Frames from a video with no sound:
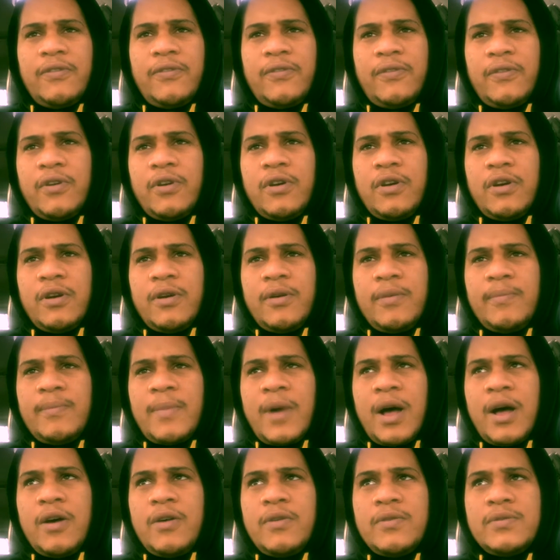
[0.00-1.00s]
for
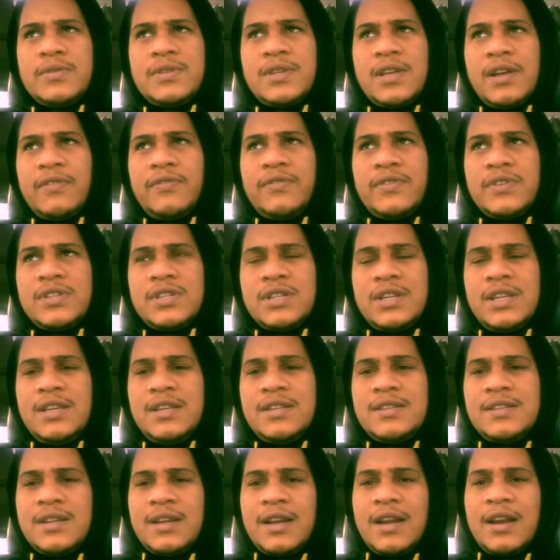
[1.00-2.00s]
my own selfish
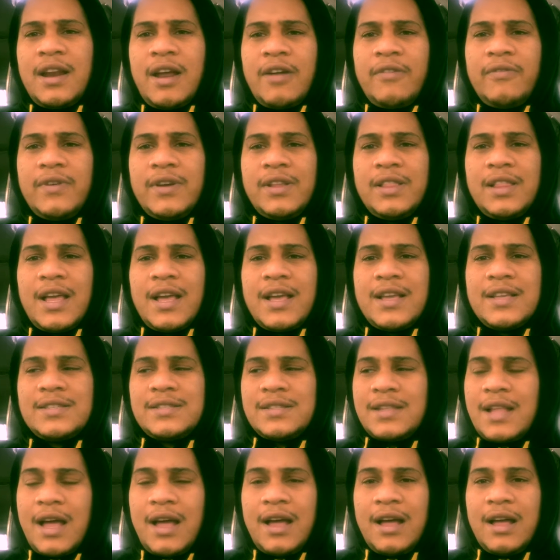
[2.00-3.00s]
needs? And then I
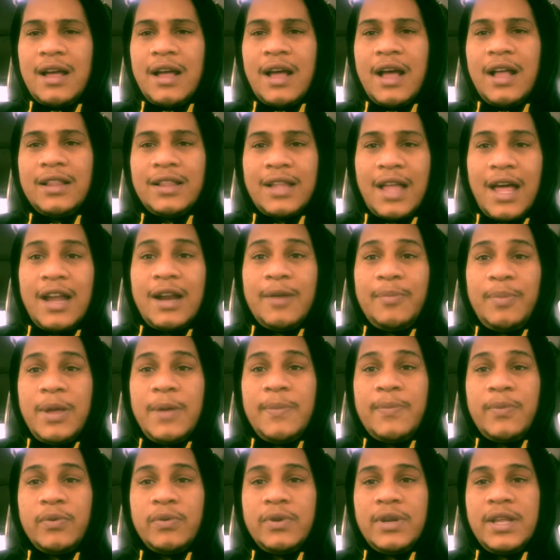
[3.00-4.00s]
realized, nah, a lot of
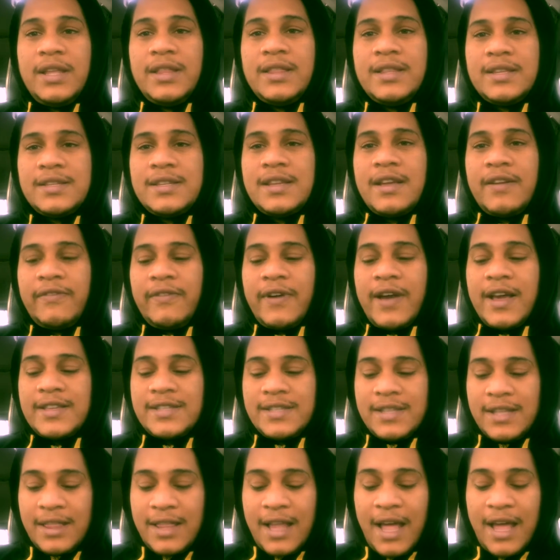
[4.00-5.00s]
people need this
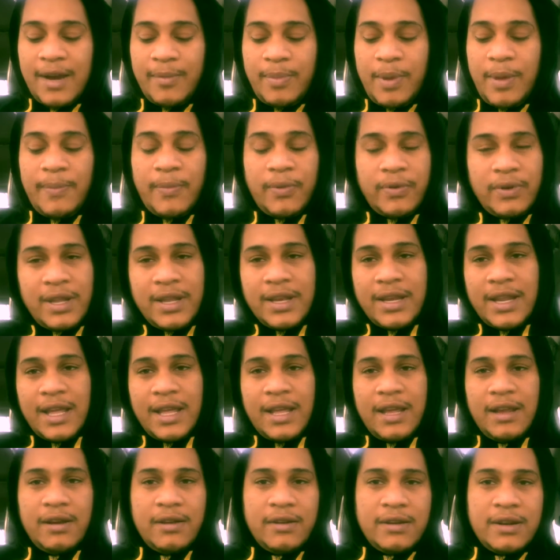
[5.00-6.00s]
advice. And a lot of people need to
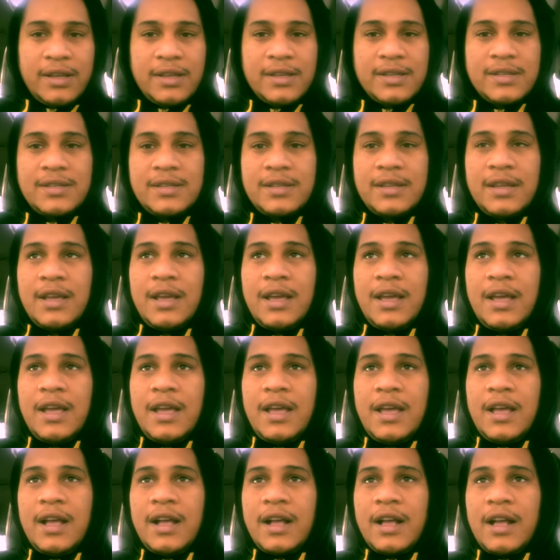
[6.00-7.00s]
hear this
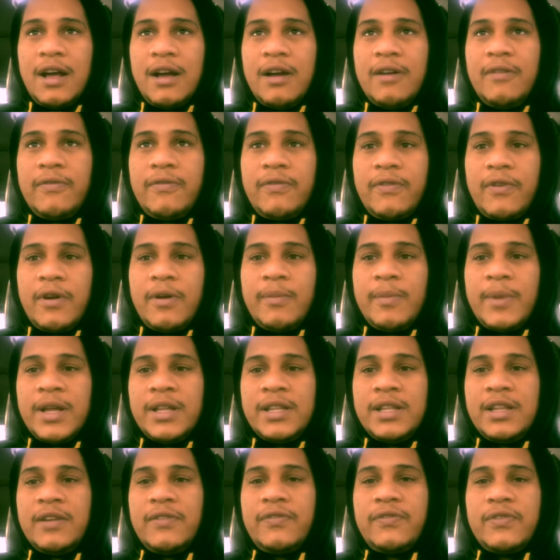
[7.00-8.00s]
come from
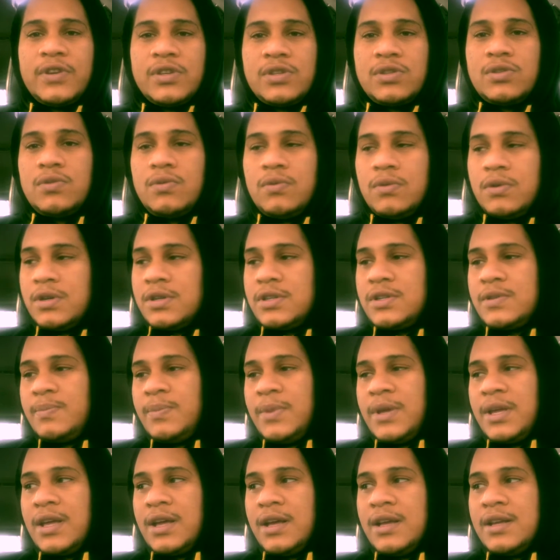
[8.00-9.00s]
a different source,
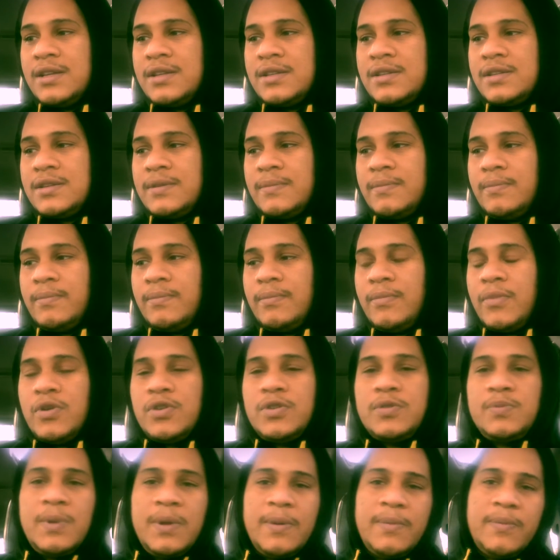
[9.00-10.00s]
because
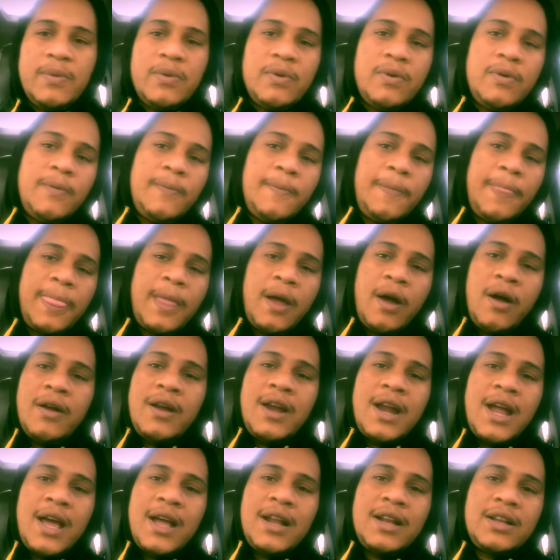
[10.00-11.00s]
most people are
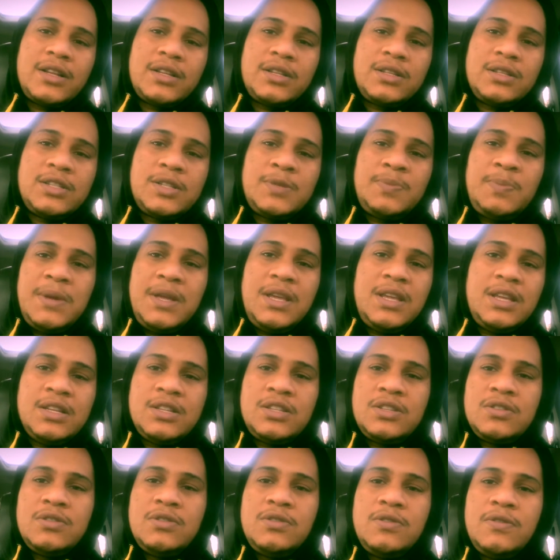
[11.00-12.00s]
not
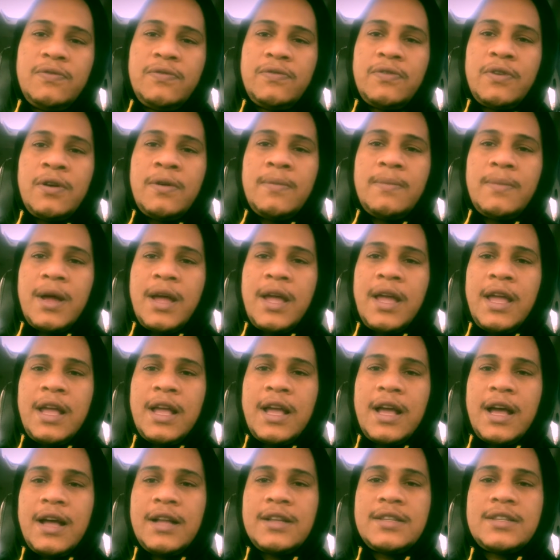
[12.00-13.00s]
speaking to you from a
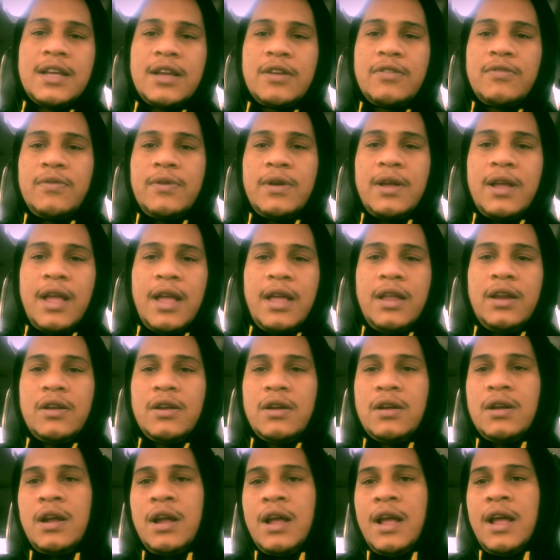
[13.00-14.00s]
content
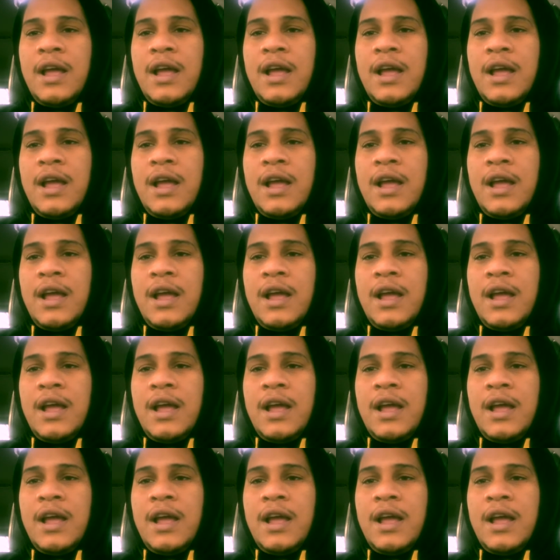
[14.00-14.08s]
creator